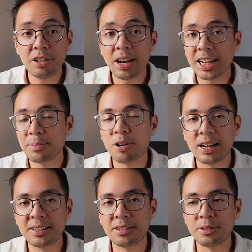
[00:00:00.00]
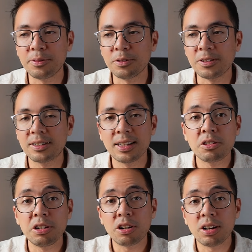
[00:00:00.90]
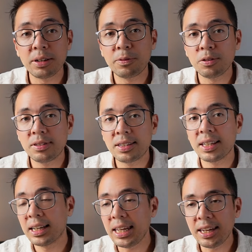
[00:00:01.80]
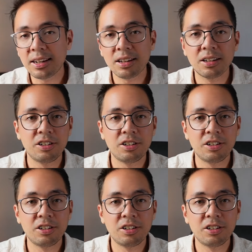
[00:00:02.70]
You're adding morality to foods. So you're calling foods clean,